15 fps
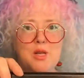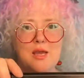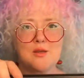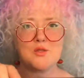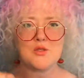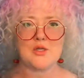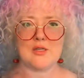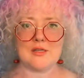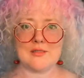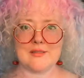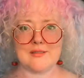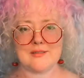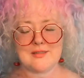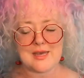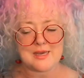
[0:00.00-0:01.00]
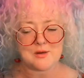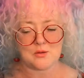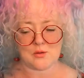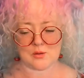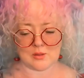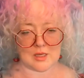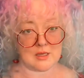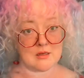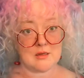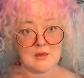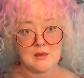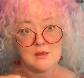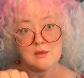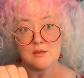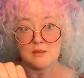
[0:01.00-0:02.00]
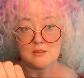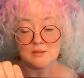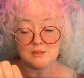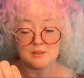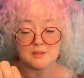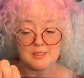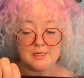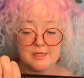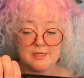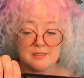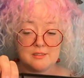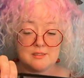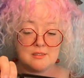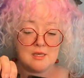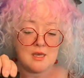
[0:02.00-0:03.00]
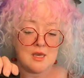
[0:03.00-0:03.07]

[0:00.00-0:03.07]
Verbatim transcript: extra goodies inside. Hold on, this is serious.